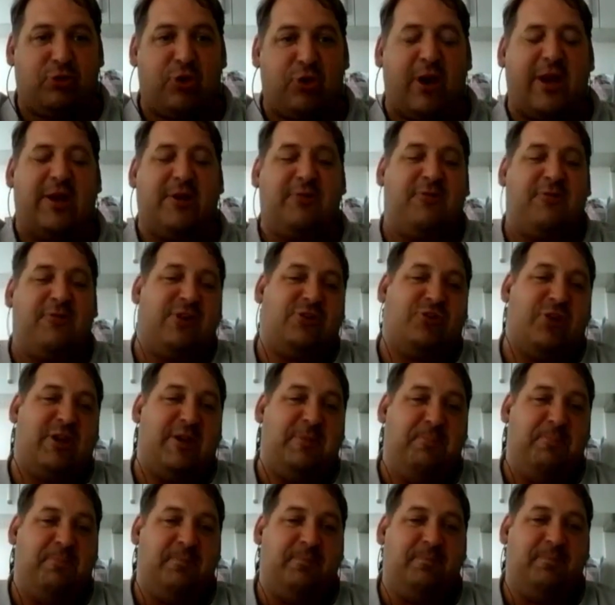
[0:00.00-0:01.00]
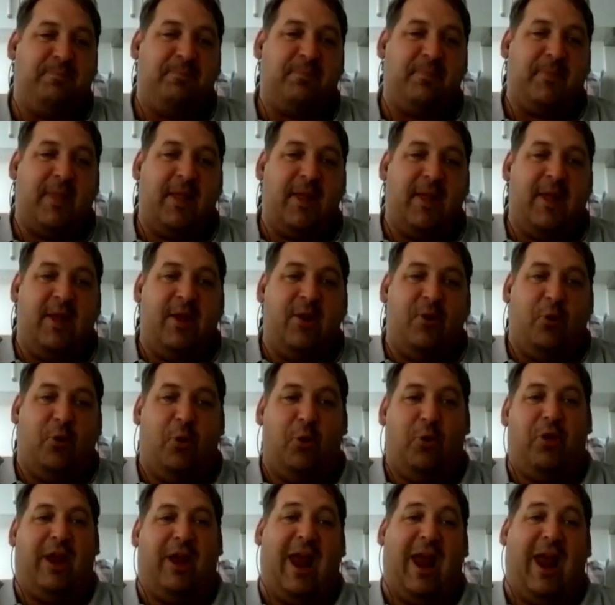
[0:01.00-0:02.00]
training regime
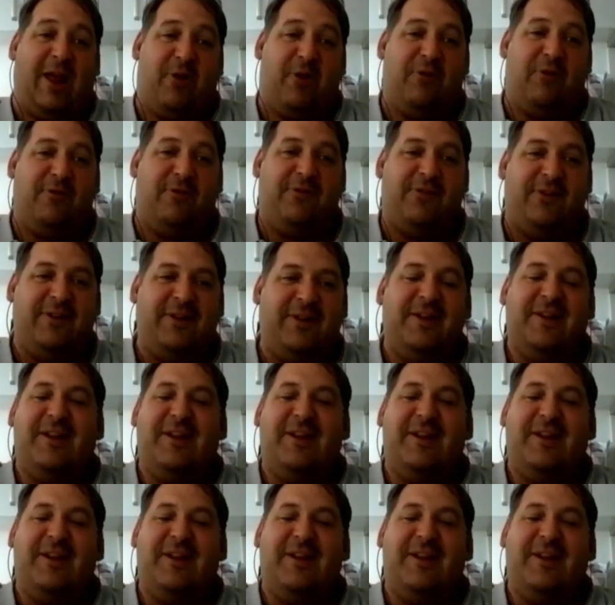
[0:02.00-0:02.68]
or the lack of.